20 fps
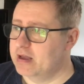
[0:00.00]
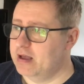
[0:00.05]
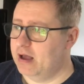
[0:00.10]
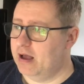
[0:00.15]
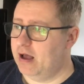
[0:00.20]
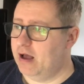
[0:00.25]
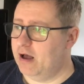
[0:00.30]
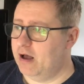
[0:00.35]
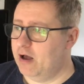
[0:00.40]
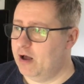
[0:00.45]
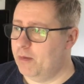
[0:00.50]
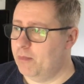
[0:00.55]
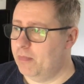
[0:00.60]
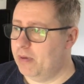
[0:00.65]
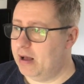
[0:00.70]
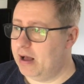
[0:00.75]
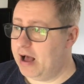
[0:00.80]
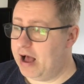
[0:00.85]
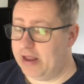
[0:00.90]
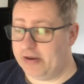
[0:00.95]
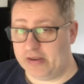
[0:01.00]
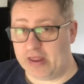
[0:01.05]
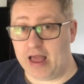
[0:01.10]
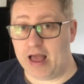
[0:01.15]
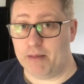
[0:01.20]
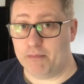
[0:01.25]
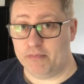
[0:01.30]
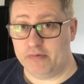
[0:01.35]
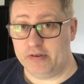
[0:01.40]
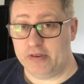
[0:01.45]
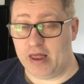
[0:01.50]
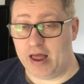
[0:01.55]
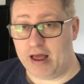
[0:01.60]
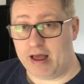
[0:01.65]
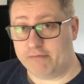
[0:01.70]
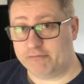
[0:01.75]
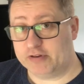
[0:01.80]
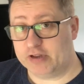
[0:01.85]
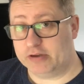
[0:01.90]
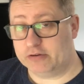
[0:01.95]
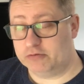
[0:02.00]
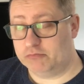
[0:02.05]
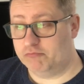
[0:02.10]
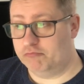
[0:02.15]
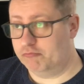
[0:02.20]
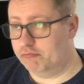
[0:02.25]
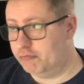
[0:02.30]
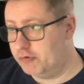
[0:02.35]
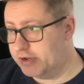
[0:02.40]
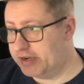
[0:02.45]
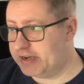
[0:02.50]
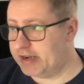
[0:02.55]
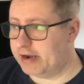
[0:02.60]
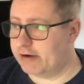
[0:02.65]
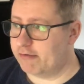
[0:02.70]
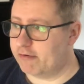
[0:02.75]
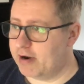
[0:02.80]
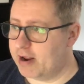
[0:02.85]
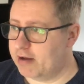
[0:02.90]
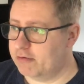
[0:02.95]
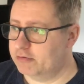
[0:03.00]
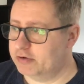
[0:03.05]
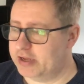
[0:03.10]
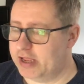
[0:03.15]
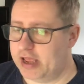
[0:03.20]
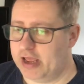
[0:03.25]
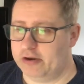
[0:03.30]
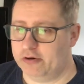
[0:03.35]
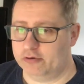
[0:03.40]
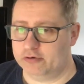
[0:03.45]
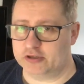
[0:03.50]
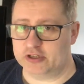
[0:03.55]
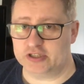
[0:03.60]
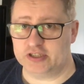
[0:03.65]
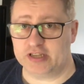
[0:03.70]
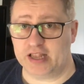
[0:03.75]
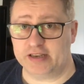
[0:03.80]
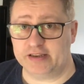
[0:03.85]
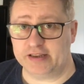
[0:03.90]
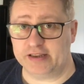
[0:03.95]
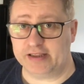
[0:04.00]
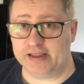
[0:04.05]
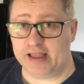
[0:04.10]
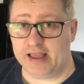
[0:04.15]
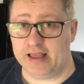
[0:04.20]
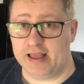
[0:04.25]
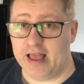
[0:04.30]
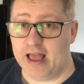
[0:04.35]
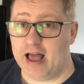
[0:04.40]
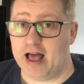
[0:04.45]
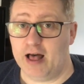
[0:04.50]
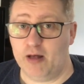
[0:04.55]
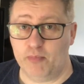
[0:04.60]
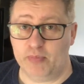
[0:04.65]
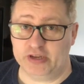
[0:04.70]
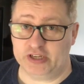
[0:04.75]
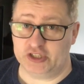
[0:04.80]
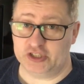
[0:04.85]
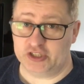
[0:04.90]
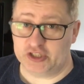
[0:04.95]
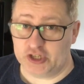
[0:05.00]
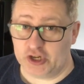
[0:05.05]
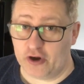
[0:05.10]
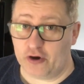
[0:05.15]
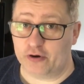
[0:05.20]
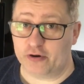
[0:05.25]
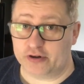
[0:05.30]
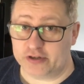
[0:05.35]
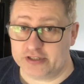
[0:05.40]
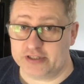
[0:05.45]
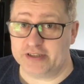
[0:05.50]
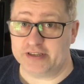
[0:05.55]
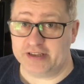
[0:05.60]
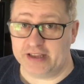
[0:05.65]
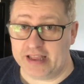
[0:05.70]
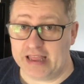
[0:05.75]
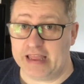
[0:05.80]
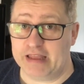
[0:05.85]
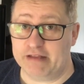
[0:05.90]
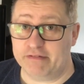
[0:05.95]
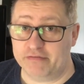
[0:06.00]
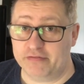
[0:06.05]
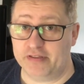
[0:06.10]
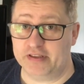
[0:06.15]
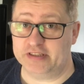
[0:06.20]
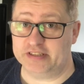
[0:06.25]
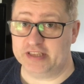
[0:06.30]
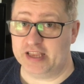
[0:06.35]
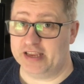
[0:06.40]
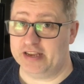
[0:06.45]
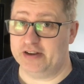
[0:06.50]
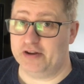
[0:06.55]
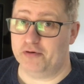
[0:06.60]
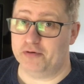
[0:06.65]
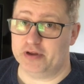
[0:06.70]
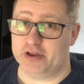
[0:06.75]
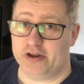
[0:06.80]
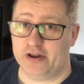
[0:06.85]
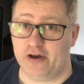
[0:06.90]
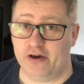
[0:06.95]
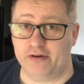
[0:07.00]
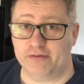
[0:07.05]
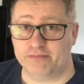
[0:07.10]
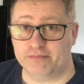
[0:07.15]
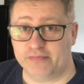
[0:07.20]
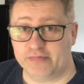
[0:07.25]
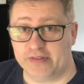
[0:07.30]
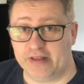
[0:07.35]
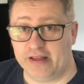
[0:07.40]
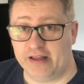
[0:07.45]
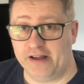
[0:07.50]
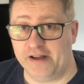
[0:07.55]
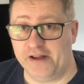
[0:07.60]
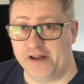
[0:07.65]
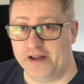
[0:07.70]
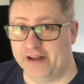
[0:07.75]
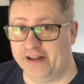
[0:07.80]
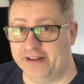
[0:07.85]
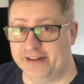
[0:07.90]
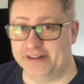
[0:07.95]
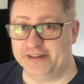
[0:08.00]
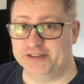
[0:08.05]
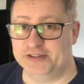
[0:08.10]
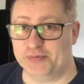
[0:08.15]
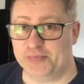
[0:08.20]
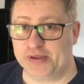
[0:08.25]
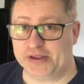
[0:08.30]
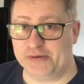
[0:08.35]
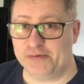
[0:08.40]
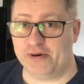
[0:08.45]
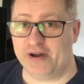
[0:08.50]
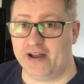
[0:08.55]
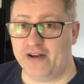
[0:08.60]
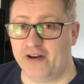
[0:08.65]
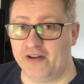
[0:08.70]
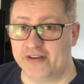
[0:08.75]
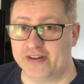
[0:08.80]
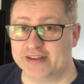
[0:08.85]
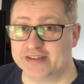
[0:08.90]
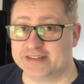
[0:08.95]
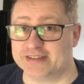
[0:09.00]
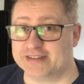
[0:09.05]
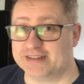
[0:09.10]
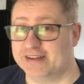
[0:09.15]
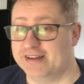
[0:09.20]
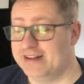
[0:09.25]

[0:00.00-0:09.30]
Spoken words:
And after reading around it and understanding it, I'll be shocked if they say, no, you're not, to be quite honest.